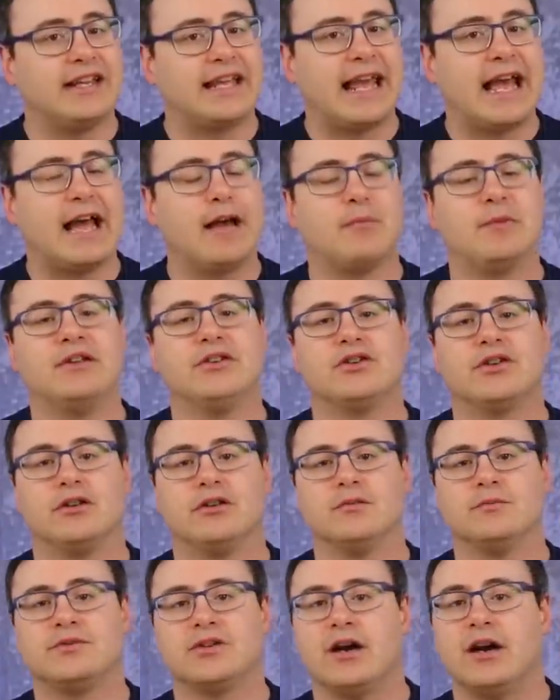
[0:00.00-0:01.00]
the gap in
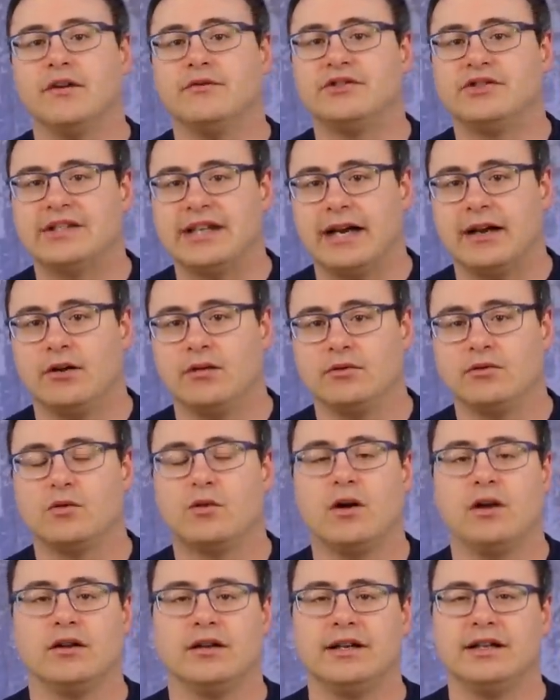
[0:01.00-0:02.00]
terms of sound
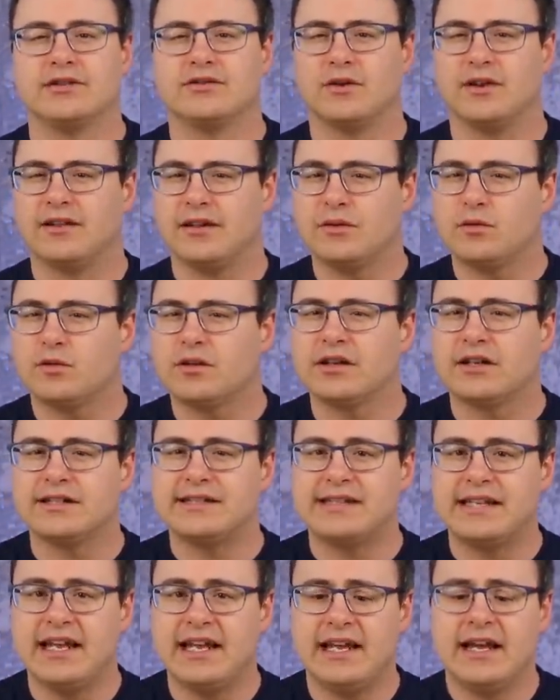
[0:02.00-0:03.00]
quality. So I think we're going
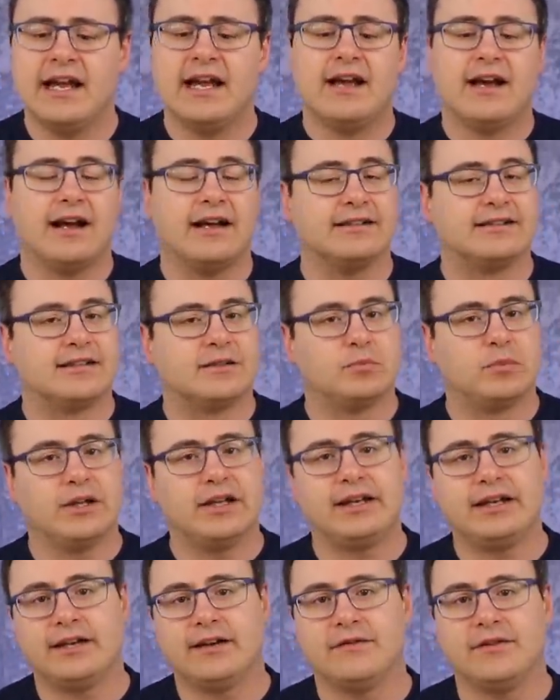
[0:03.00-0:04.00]
to see a
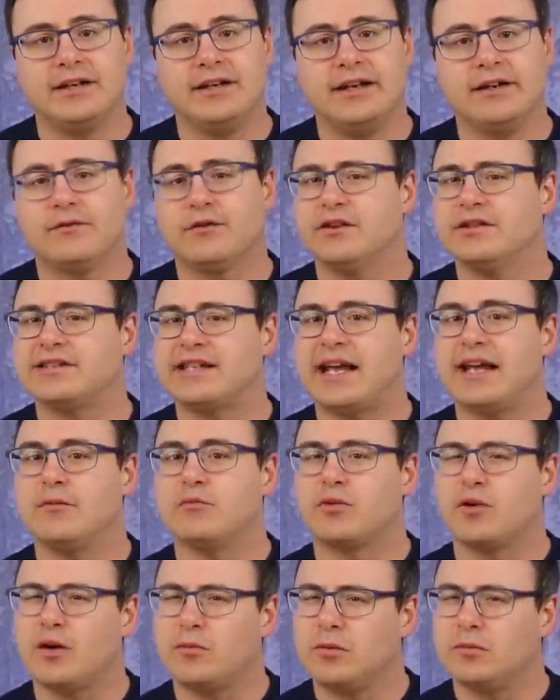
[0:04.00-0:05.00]
split of the difference
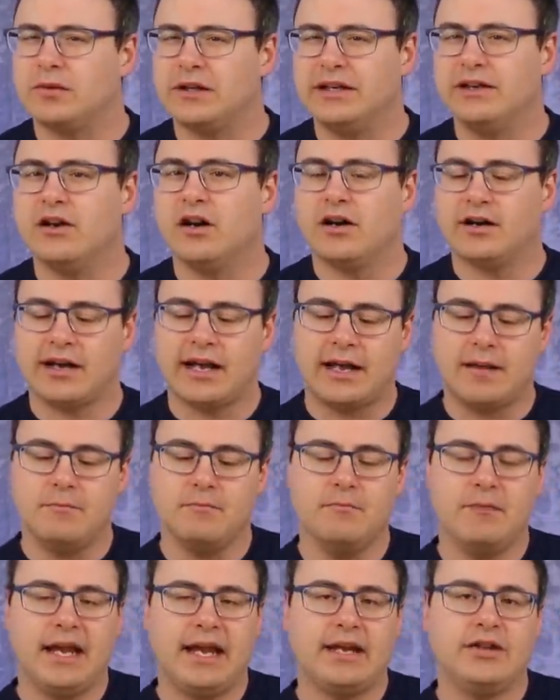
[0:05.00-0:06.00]
and probably not a
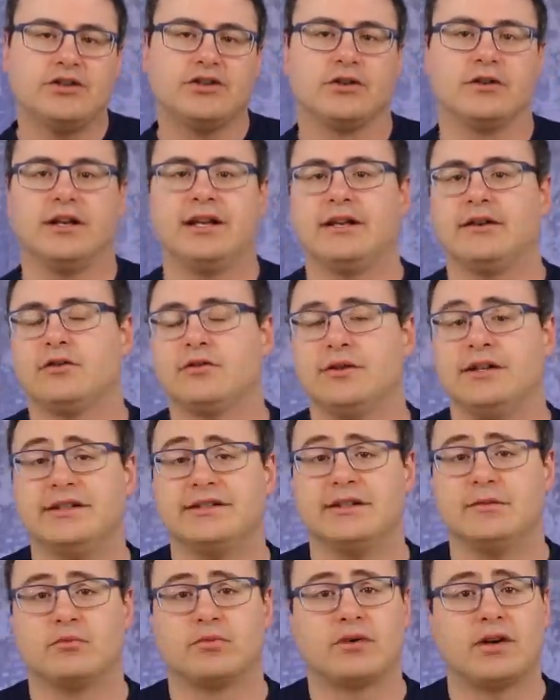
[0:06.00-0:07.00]
major
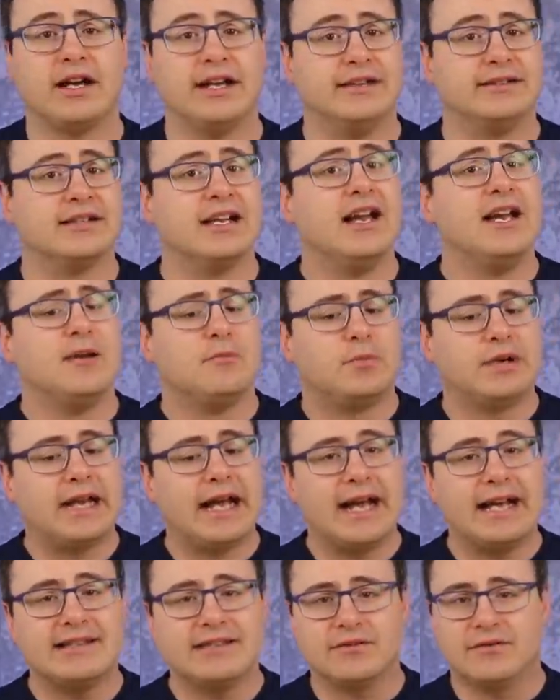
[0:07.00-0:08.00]
increase in price. But
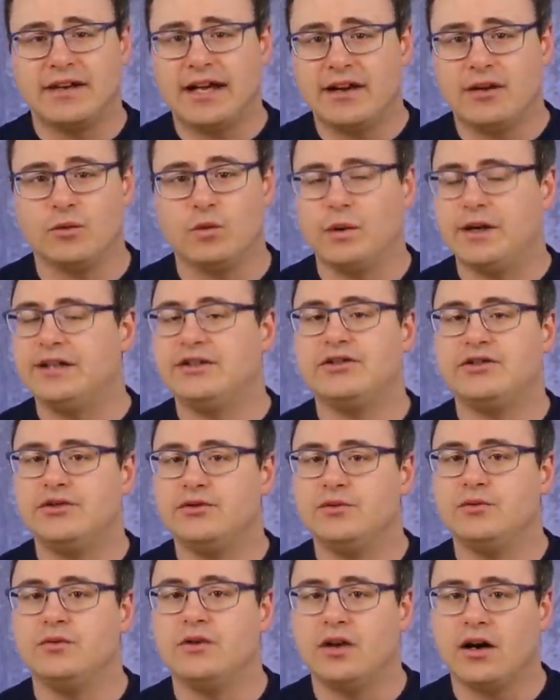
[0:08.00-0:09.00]
as of now, we
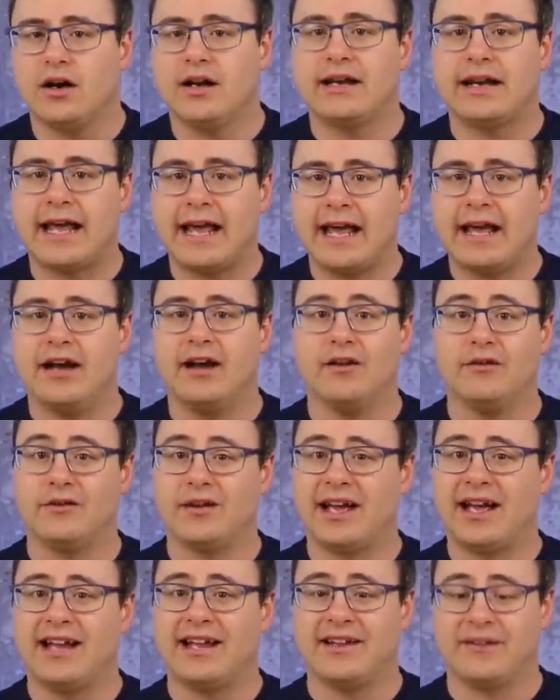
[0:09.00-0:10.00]
do not have
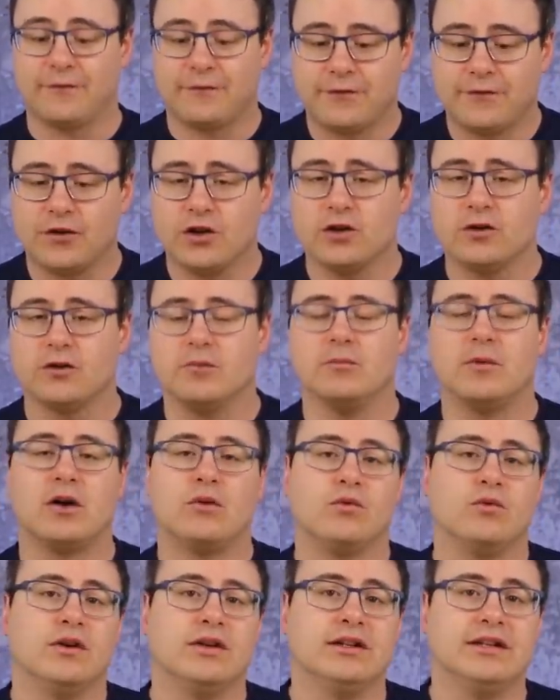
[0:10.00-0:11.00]
a firm
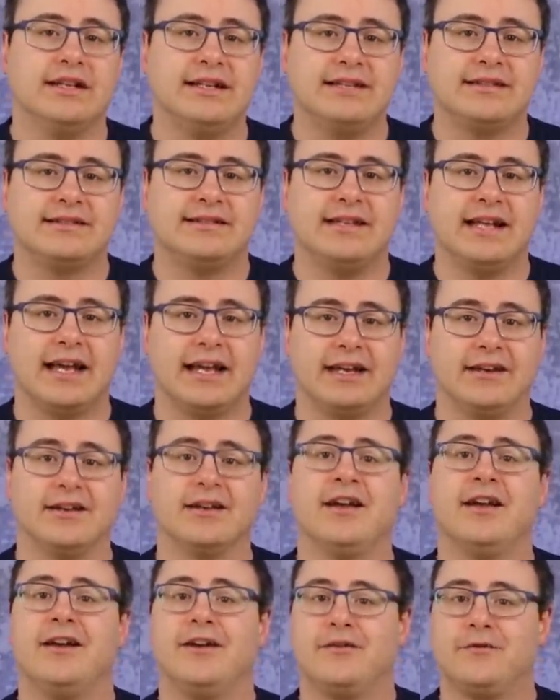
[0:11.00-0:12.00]
release date
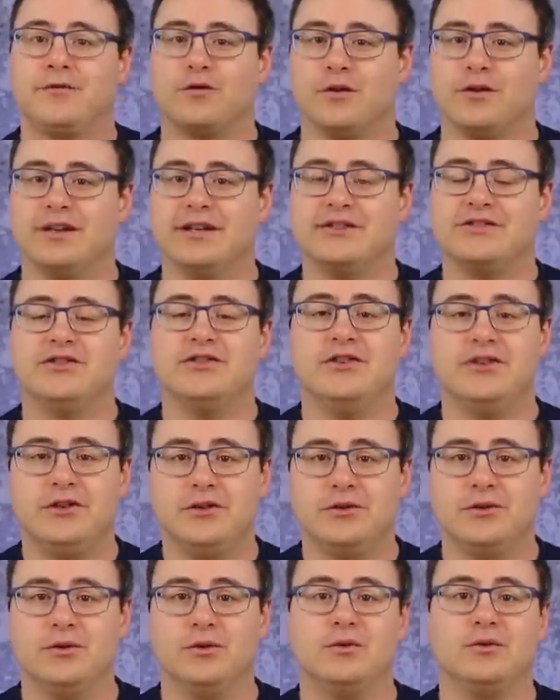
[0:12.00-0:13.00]
for this
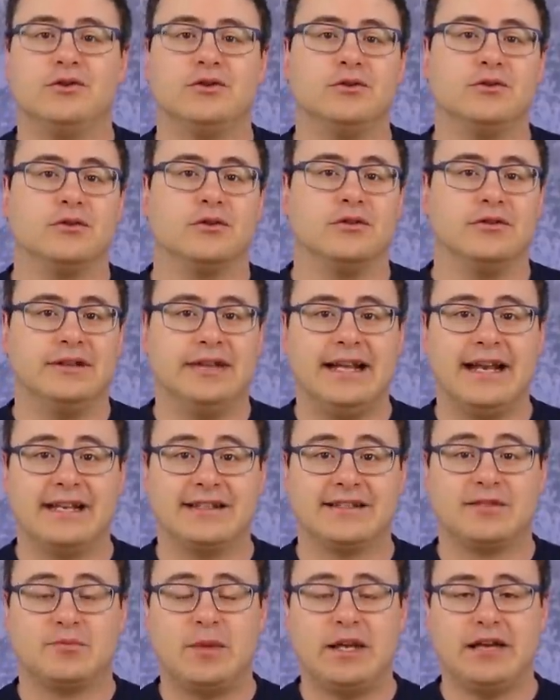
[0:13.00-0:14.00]
new Google
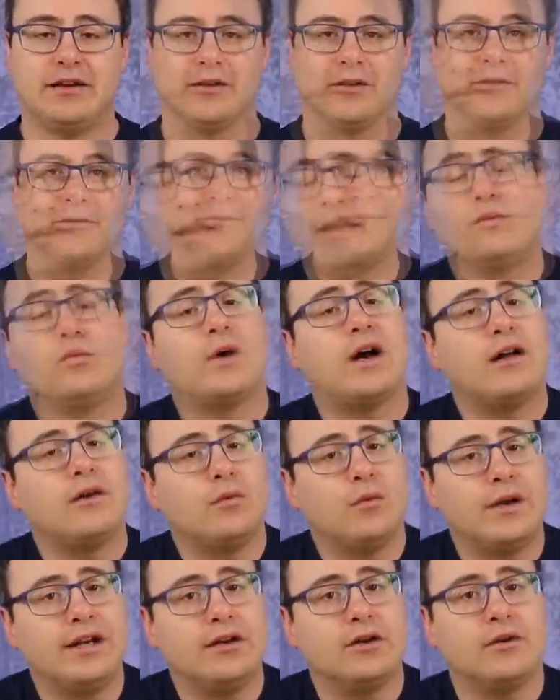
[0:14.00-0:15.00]
Nest speaker. And while
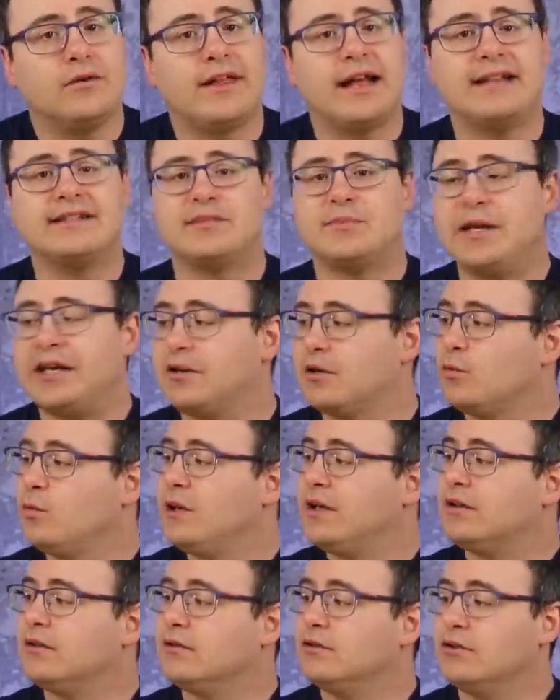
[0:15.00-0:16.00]
we know that speaker
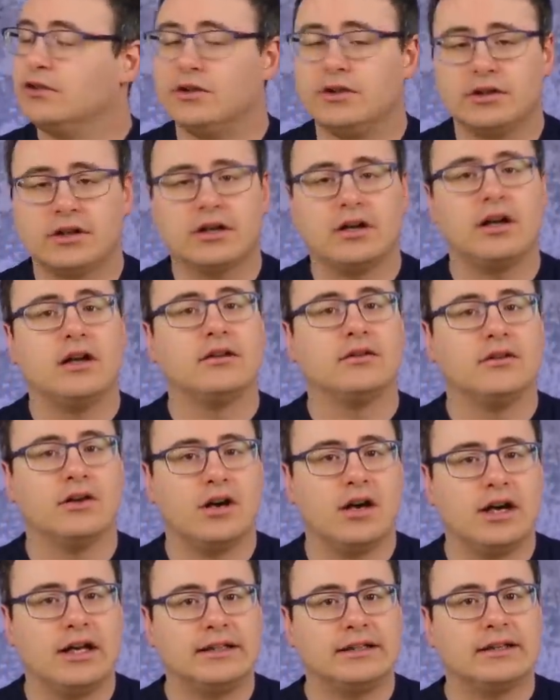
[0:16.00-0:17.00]
will look a
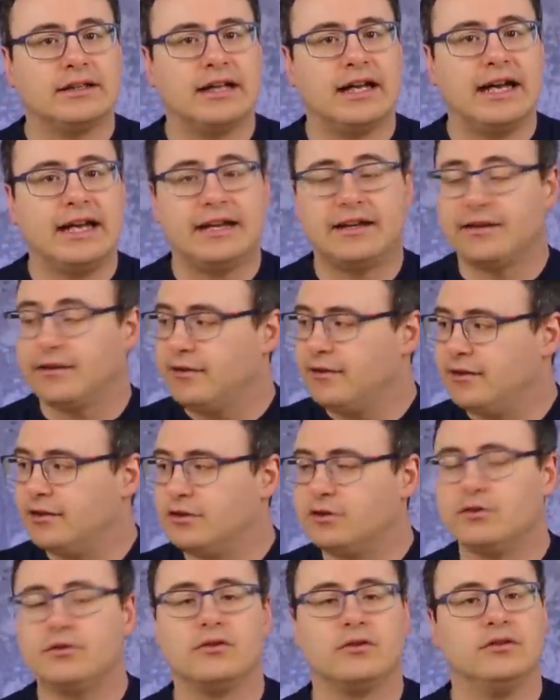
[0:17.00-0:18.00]
lot like the
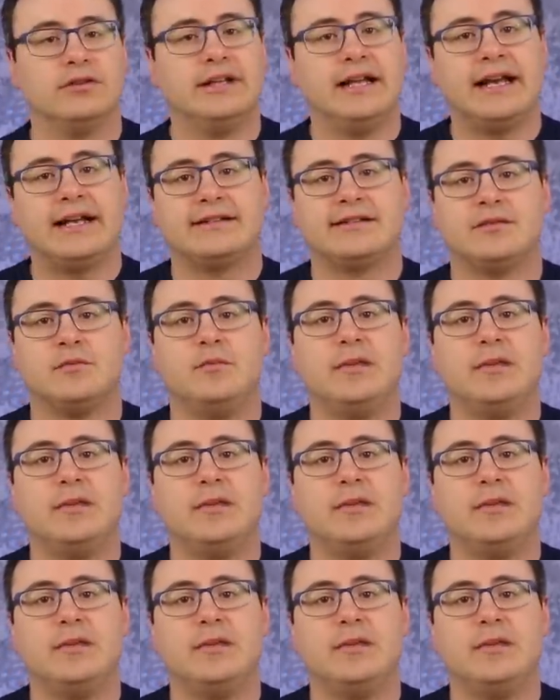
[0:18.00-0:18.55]
Google Nest